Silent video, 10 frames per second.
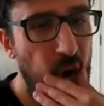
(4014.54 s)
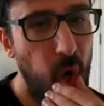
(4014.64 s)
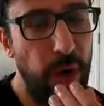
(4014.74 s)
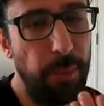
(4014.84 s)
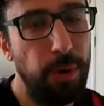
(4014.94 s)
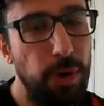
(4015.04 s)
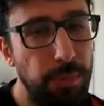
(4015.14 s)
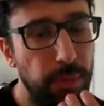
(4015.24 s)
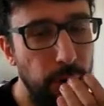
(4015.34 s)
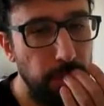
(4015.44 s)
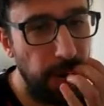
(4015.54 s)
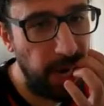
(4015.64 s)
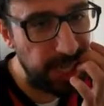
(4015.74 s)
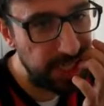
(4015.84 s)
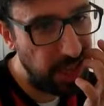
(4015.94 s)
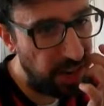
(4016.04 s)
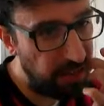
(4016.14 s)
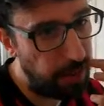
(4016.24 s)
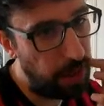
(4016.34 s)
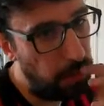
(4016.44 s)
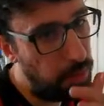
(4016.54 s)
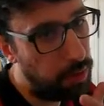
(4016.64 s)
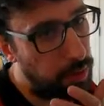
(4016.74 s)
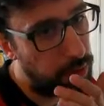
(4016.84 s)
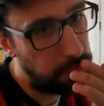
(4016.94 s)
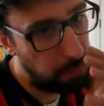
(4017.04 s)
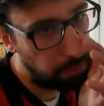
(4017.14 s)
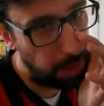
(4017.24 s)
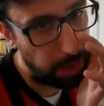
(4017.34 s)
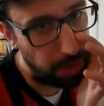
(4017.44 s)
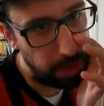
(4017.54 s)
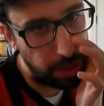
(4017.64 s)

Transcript: Well, Pogba is not available. I know that.